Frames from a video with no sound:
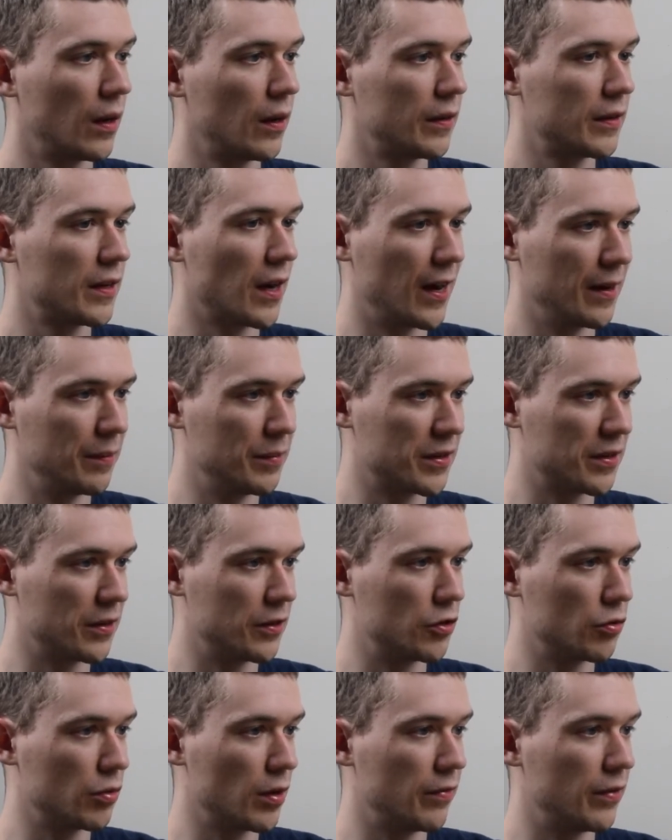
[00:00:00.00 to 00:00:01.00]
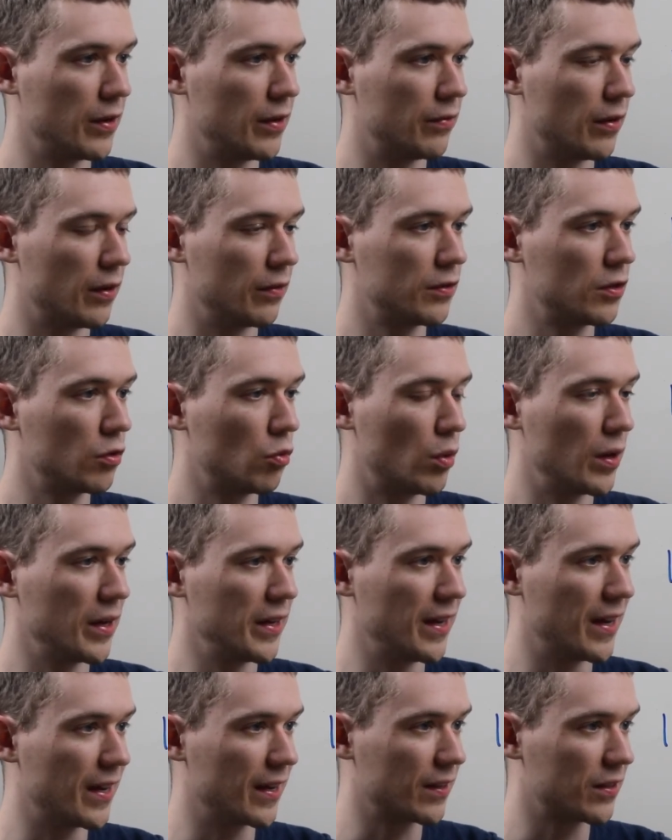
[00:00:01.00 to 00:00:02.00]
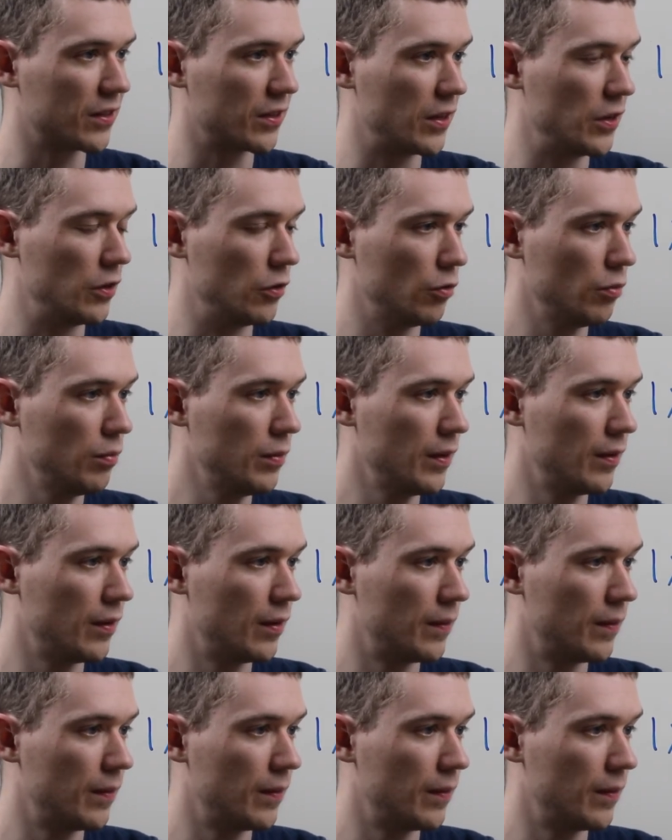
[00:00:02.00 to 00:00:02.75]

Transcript: times the derivative of 20x cubed.